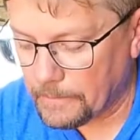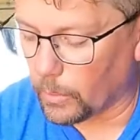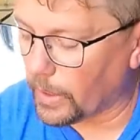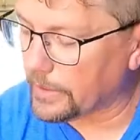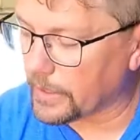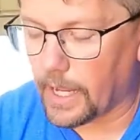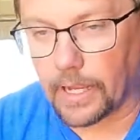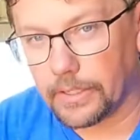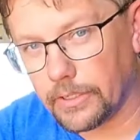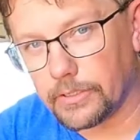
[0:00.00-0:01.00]
So whether or
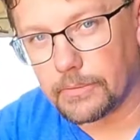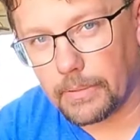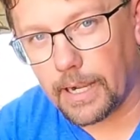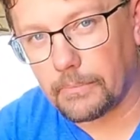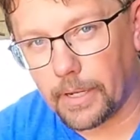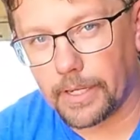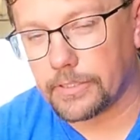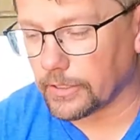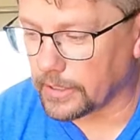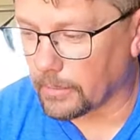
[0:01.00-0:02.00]
not you're using bearing
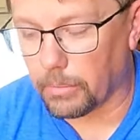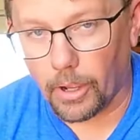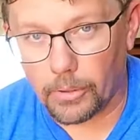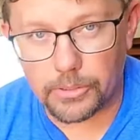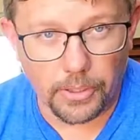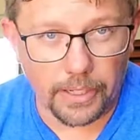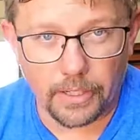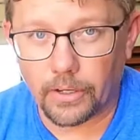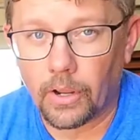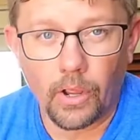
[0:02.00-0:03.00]
buddies on your boat,
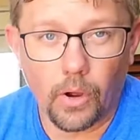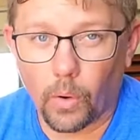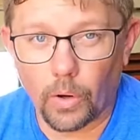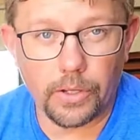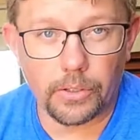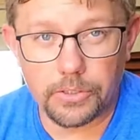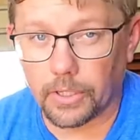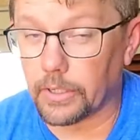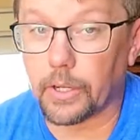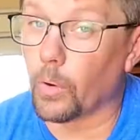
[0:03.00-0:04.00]
trailer, or your
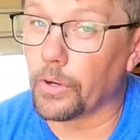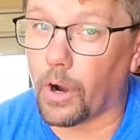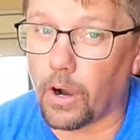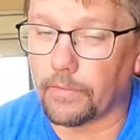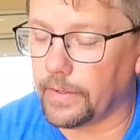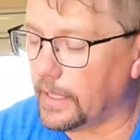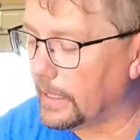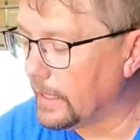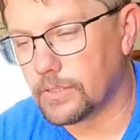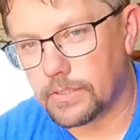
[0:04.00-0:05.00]
utility or your
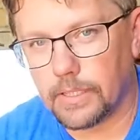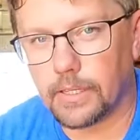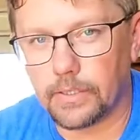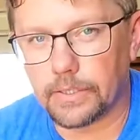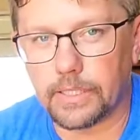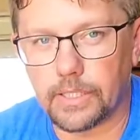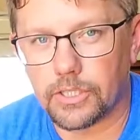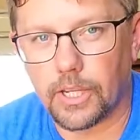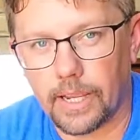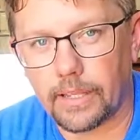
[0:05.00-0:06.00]
RV, you still need to
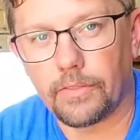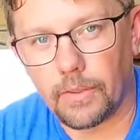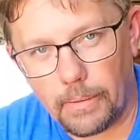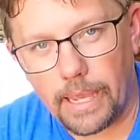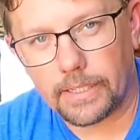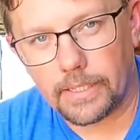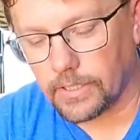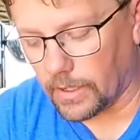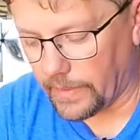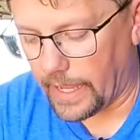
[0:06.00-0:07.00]
check the
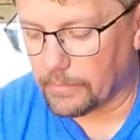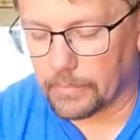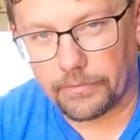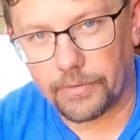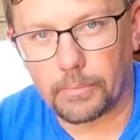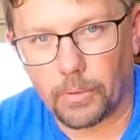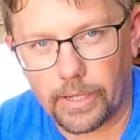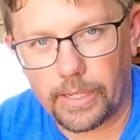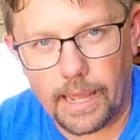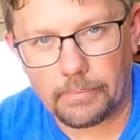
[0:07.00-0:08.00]
maintenance on that. But for the
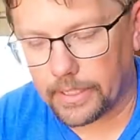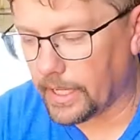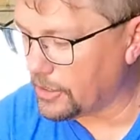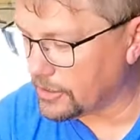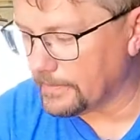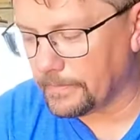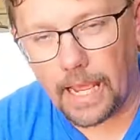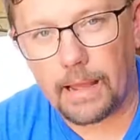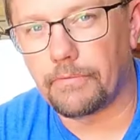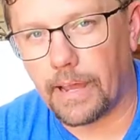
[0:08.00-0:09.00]
marine application,
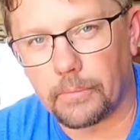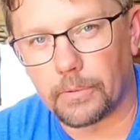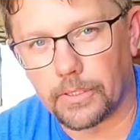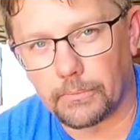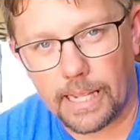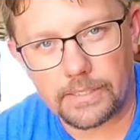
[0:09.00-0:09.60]
I'm fine with them.